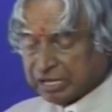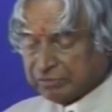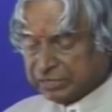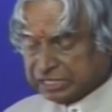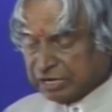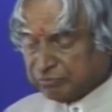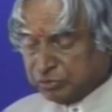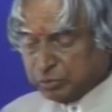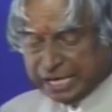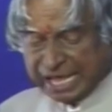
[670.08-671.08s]
Within a
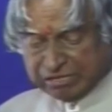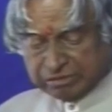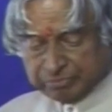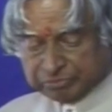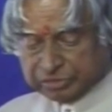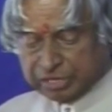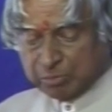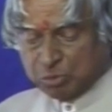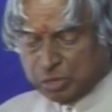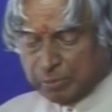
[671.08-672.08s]
few days, the
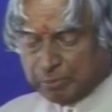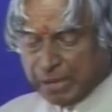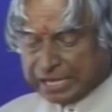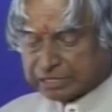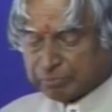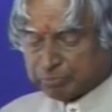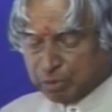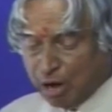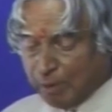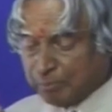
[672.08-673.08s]
moon impact
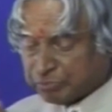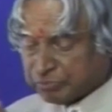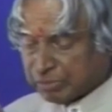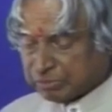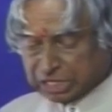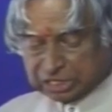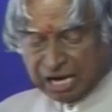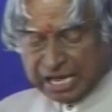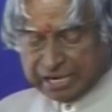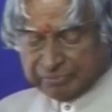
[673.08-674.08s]
probe from
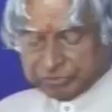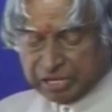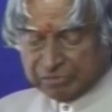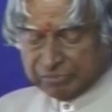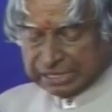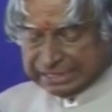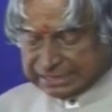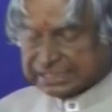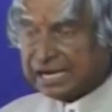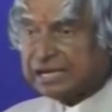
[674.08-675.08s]
Chandrayaan will
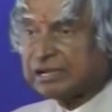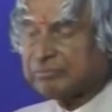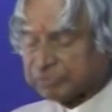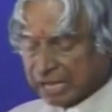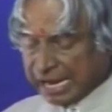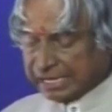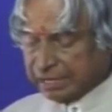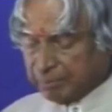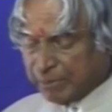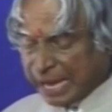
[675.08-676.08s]
descend and
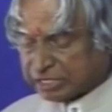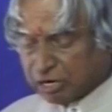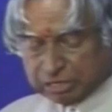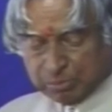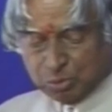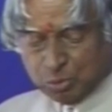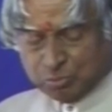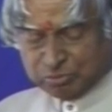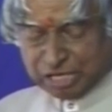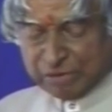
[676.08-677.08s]
impact on the moon
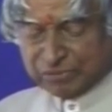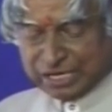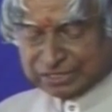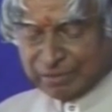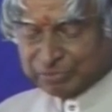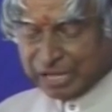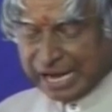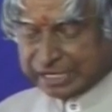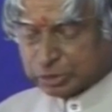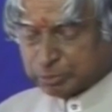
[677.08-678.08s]
surface
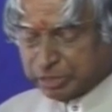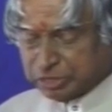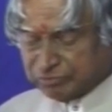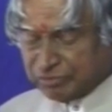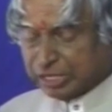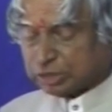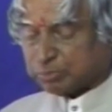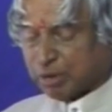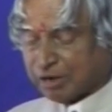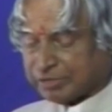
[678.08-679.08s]
at a specified spot.